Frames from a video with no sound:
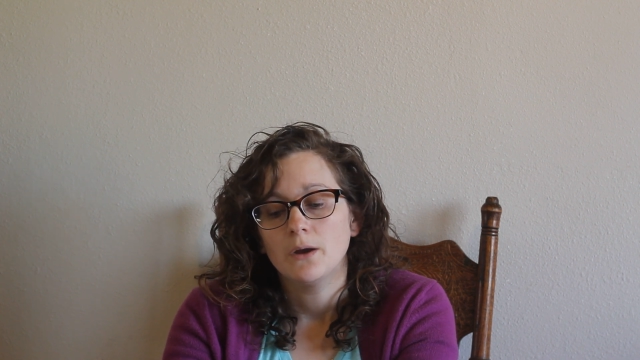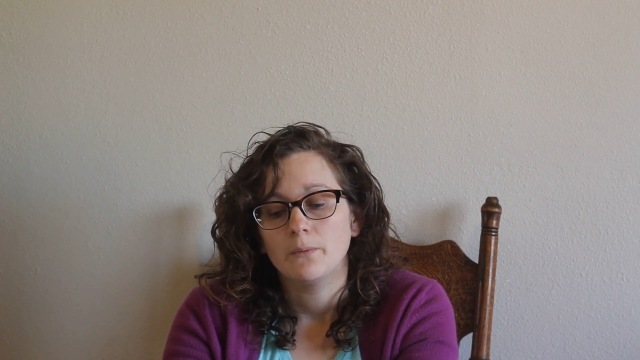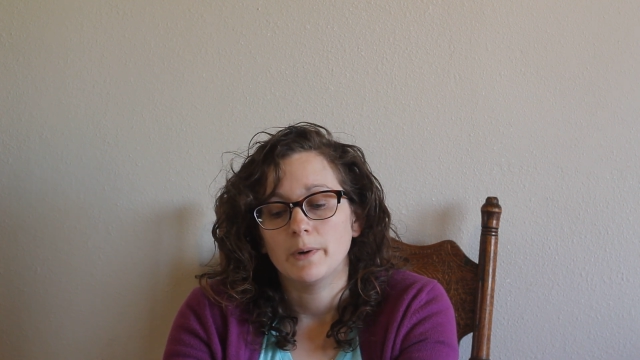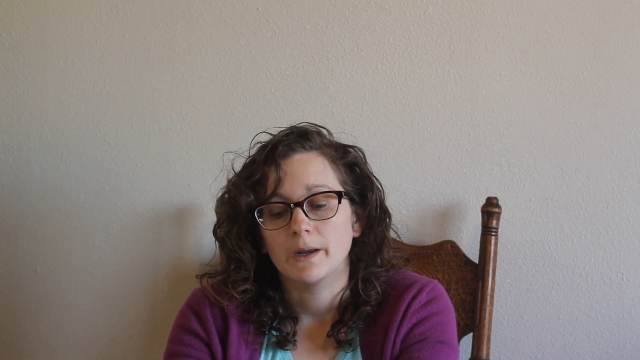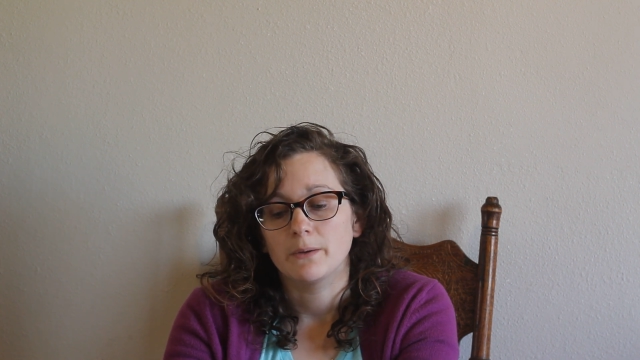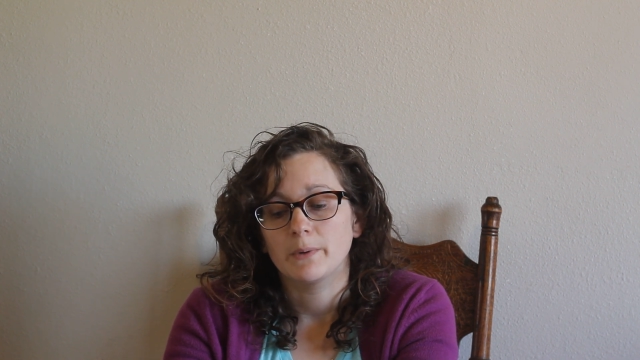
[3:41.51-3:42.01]

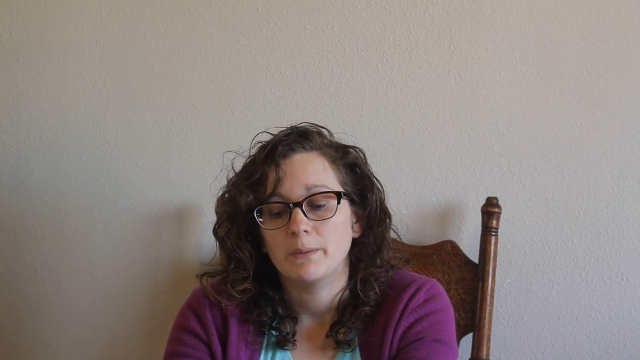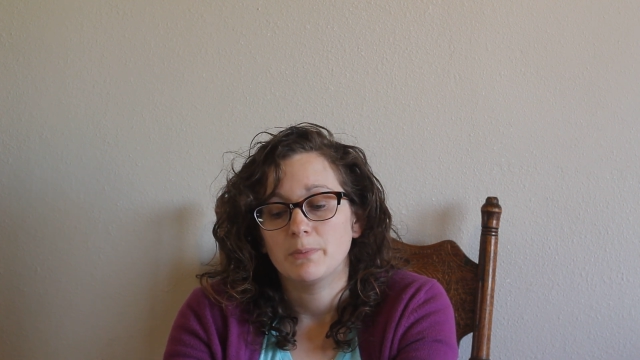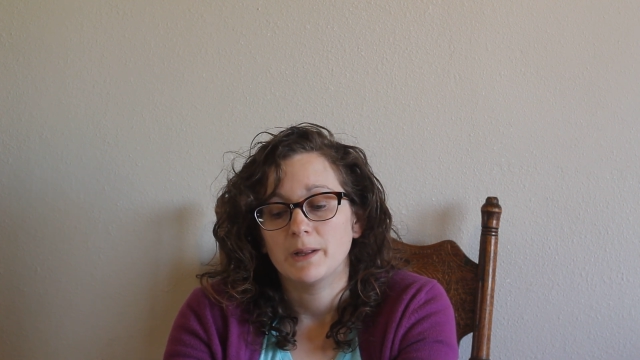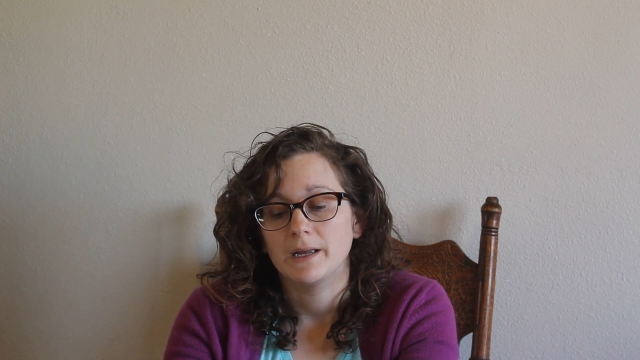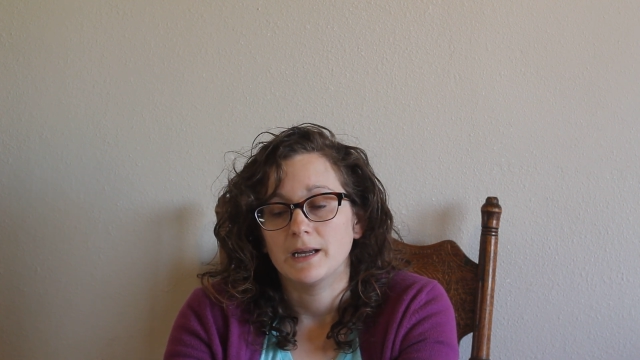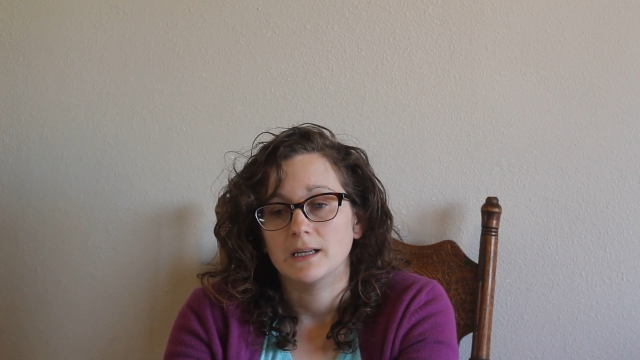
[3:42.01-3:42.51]
when we
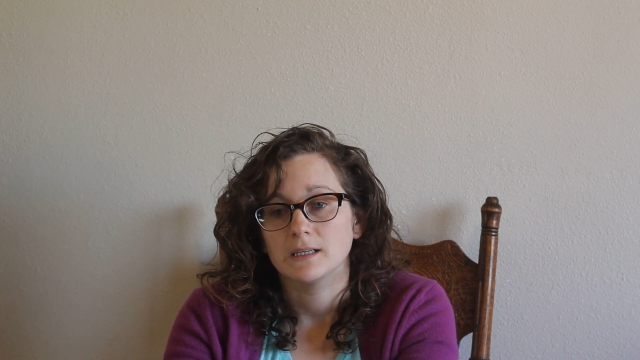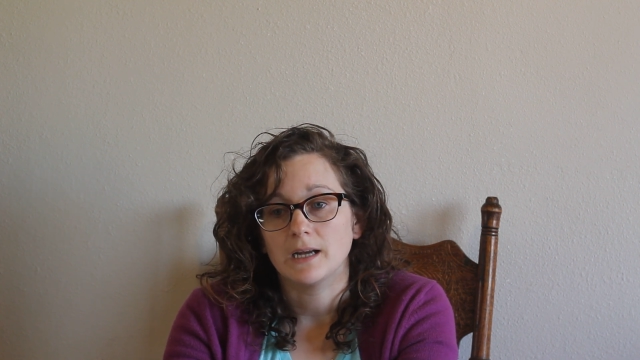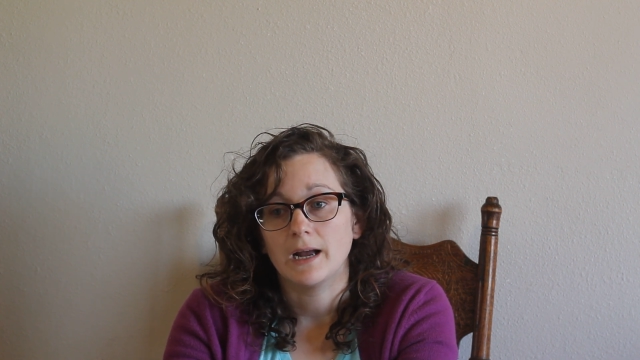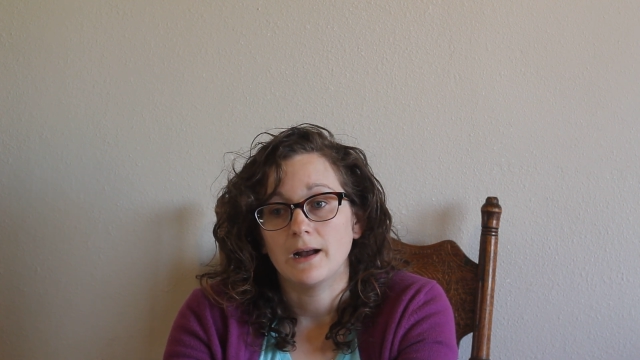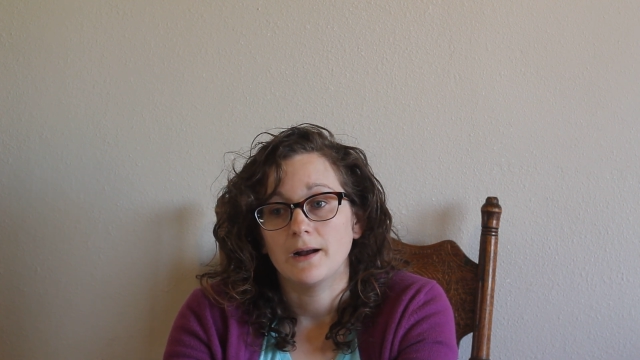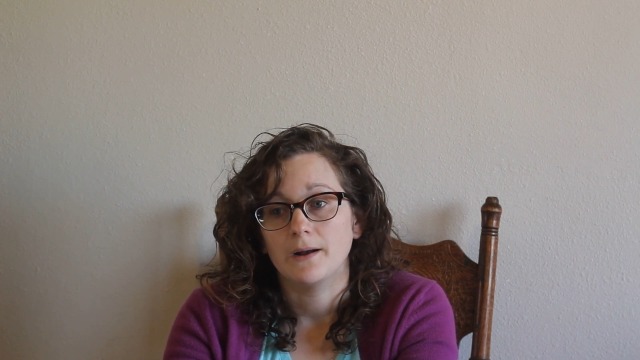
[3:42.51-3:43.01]
plant
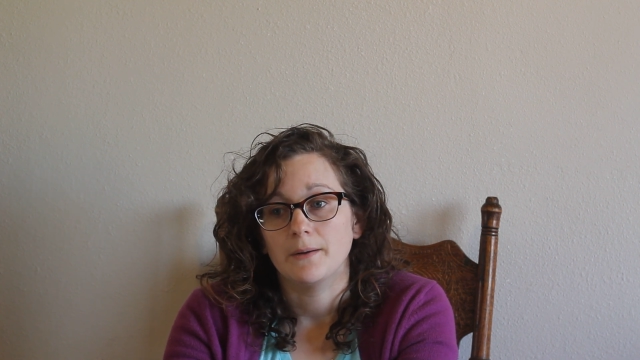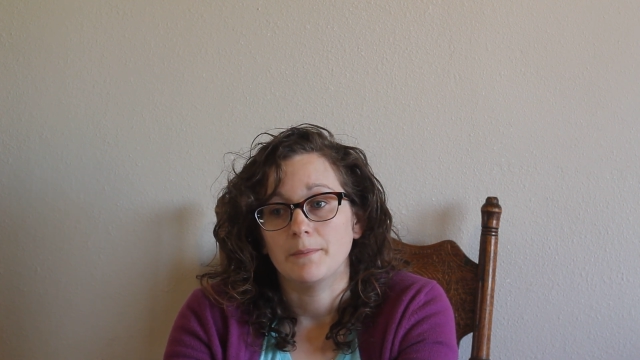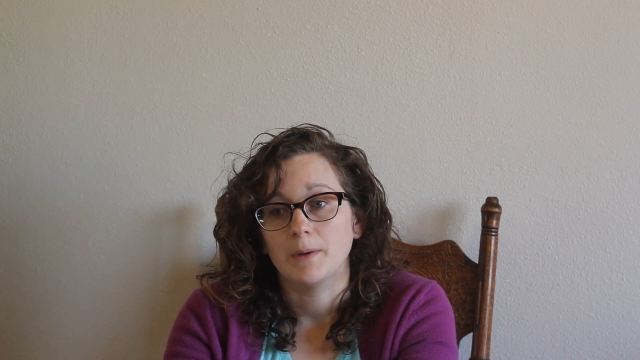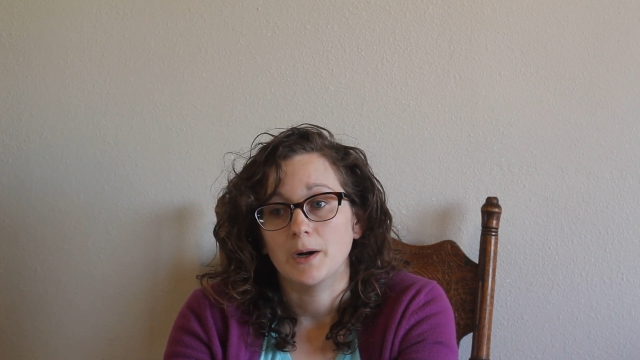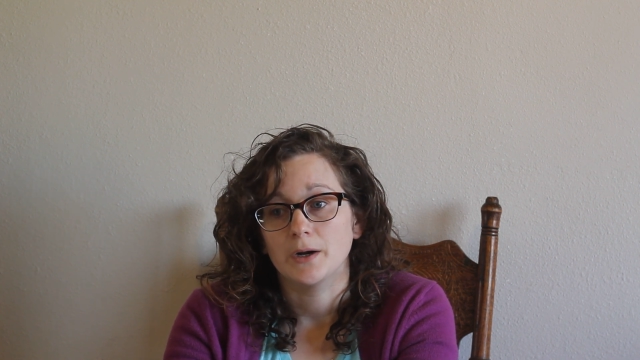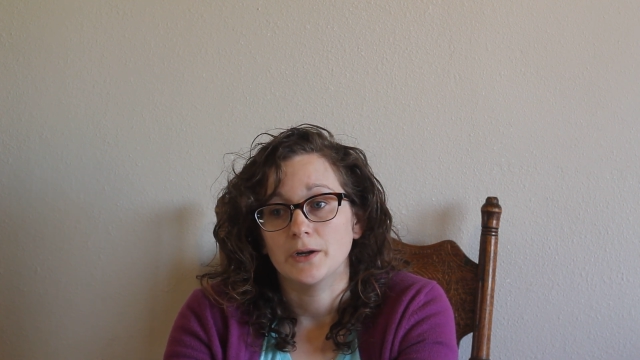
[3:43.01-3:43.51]

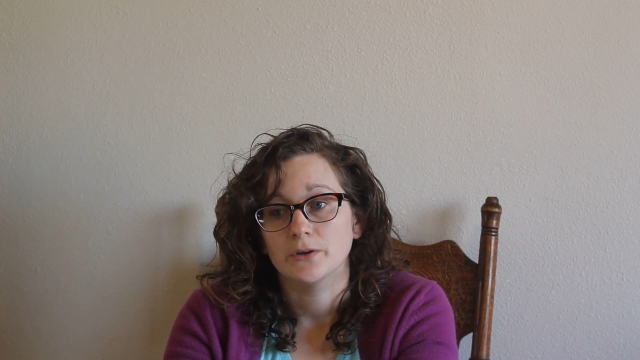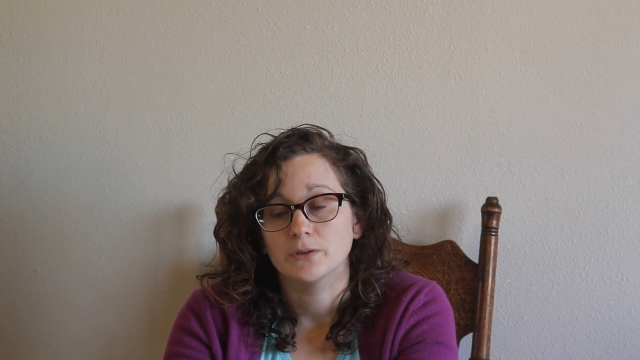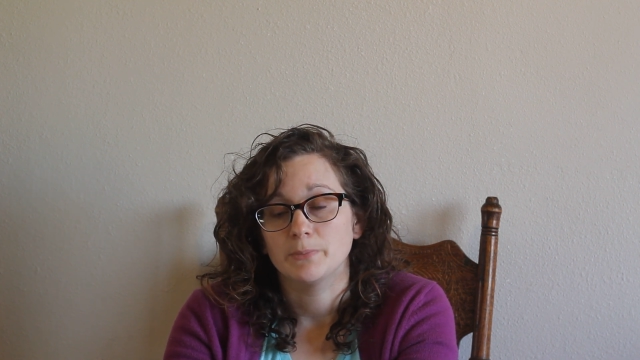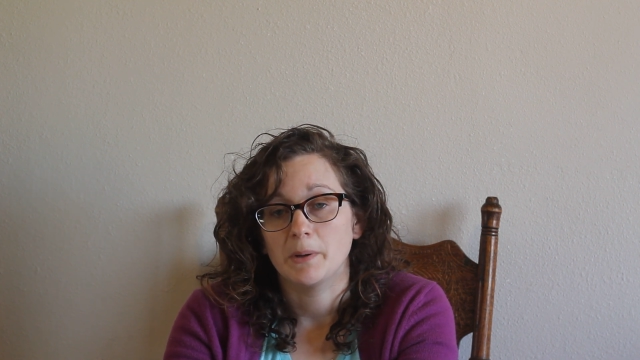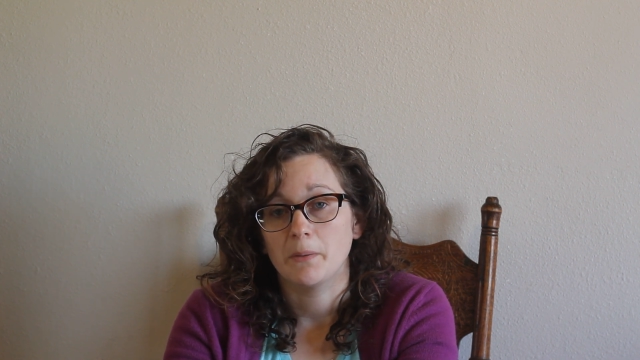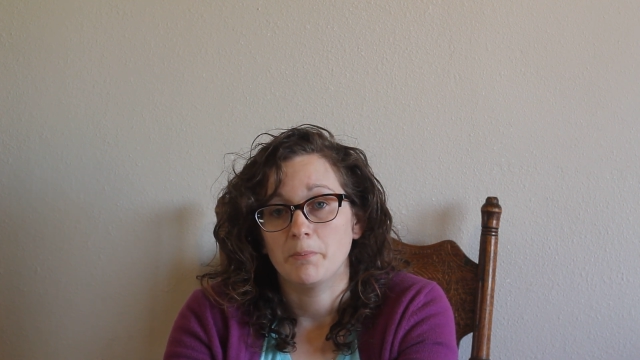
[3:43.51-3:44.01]
our
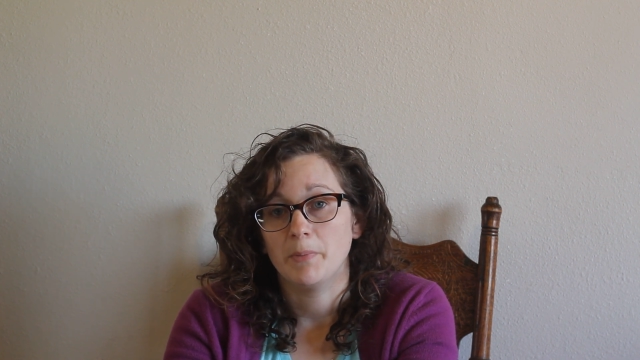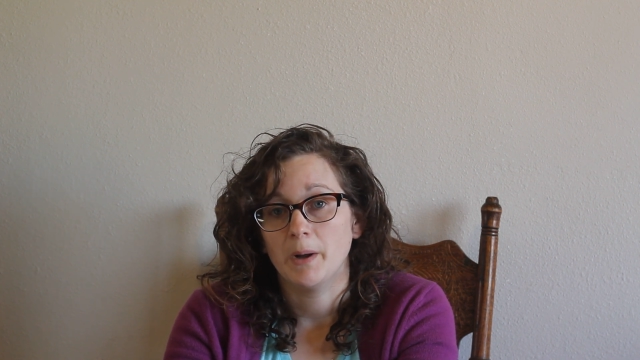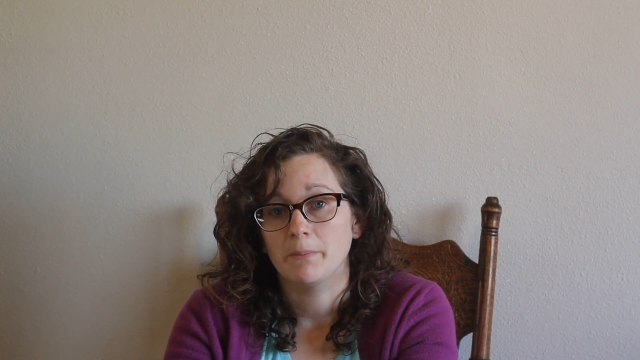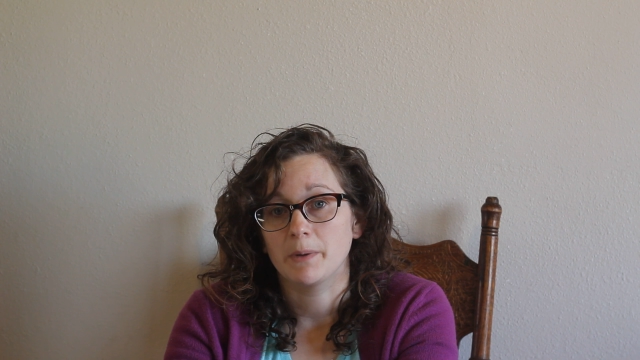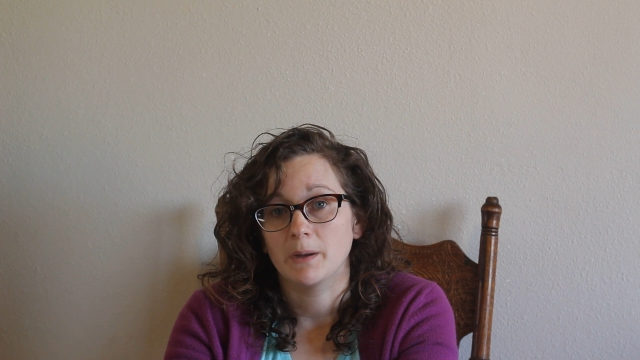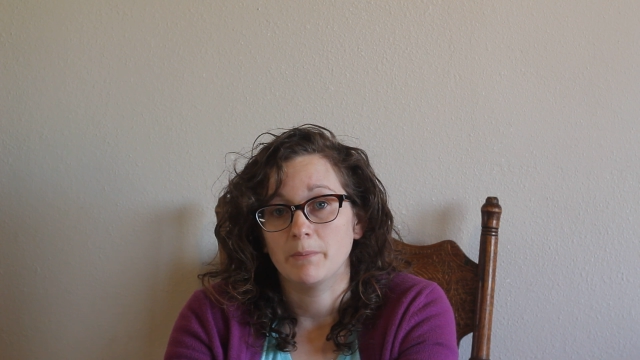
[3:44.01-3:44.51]
huge
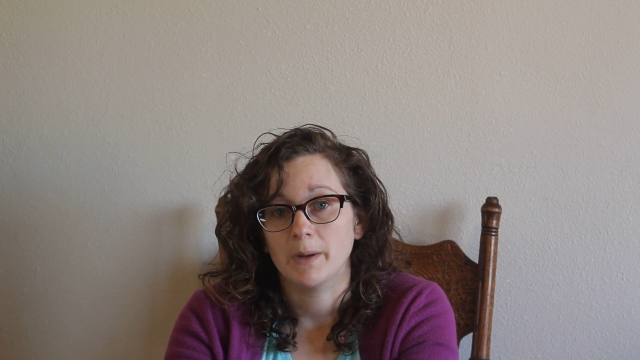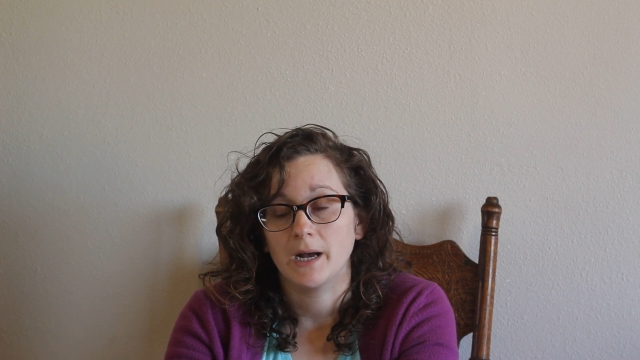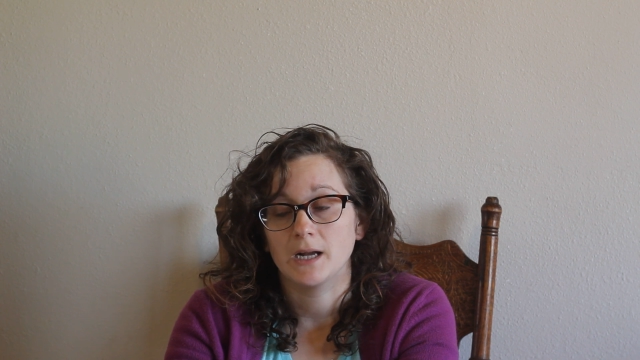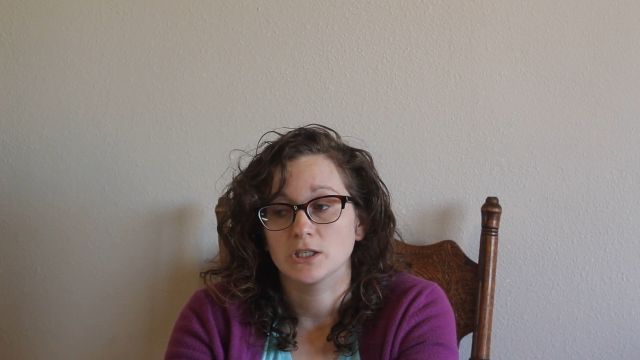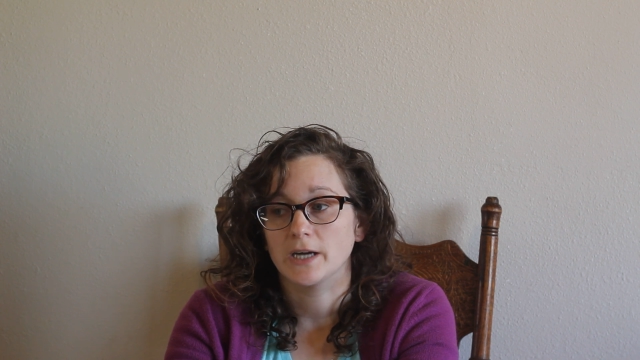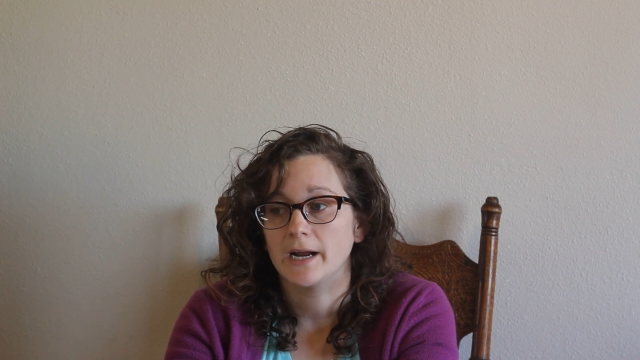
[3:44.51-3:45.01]
pumpkin patch.